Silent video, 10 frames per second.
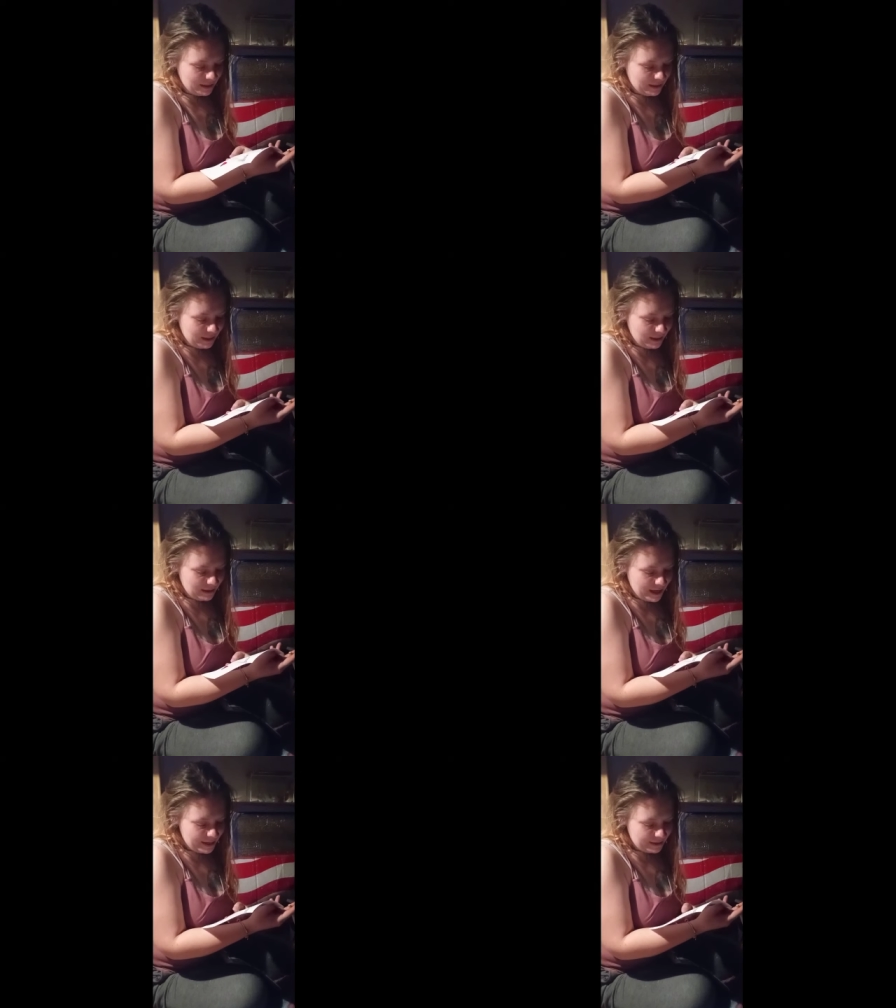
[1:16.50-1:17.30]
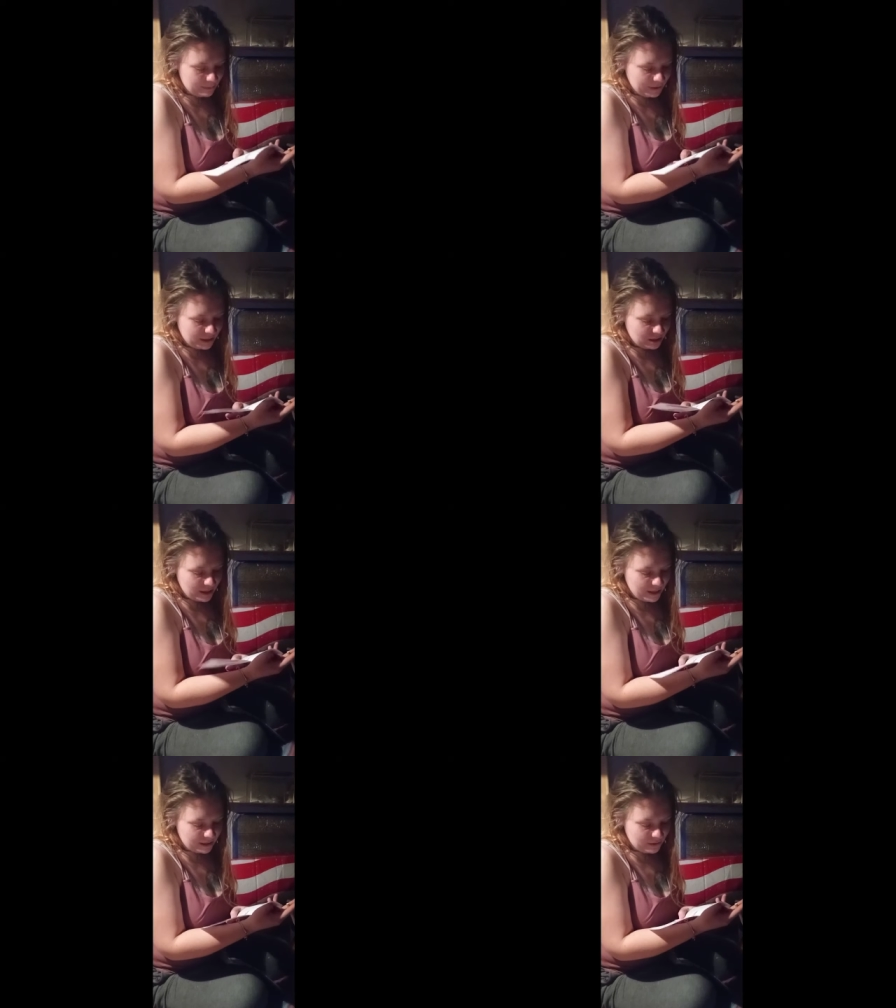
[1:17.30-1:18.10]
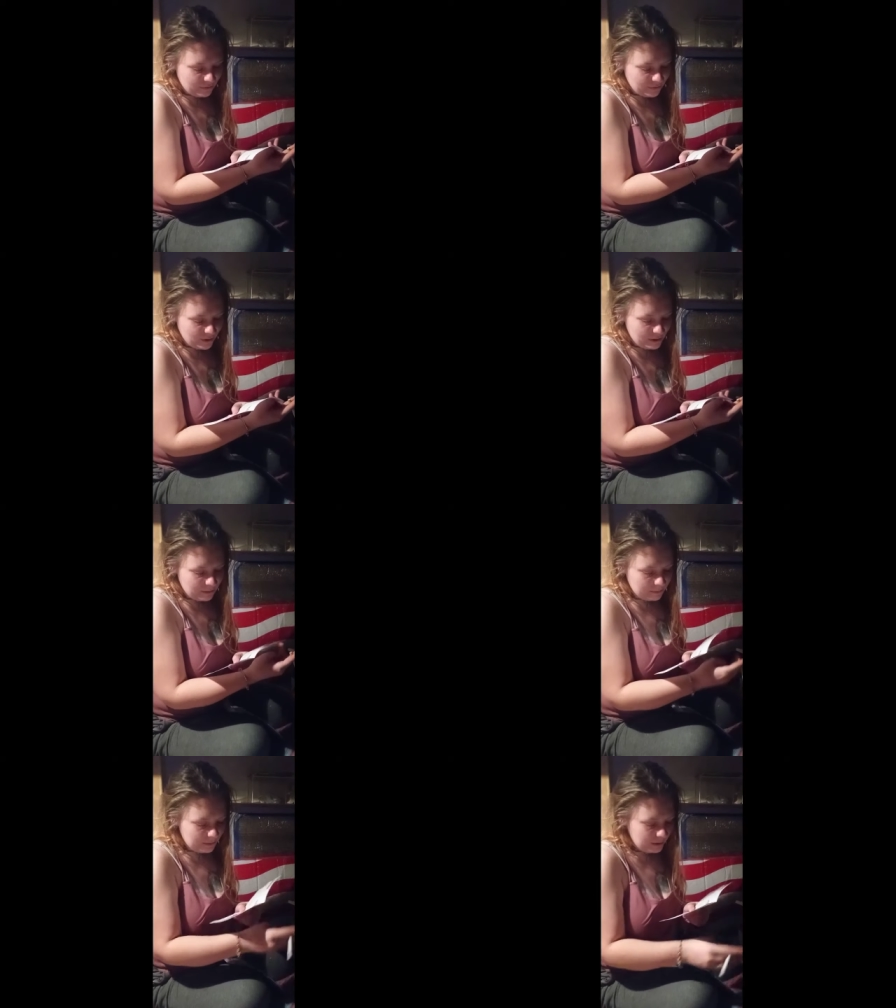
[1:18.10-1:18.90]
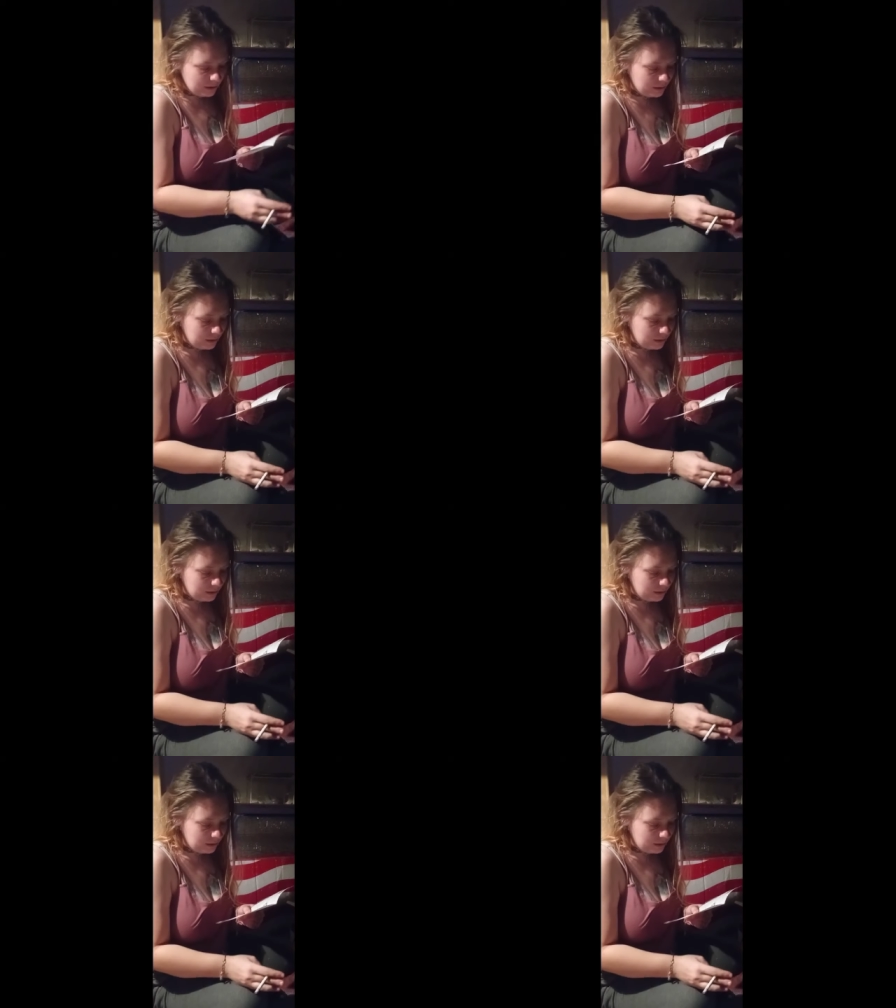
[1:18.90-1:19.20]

Sea Glass Beach Glass from